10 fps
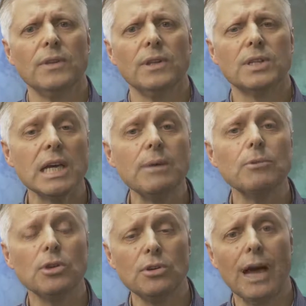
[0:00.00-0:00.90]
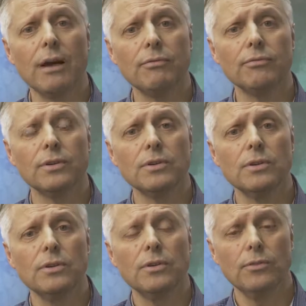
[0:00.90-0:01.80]
The team that you have
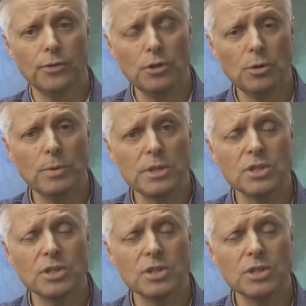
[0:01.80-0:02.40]
for new business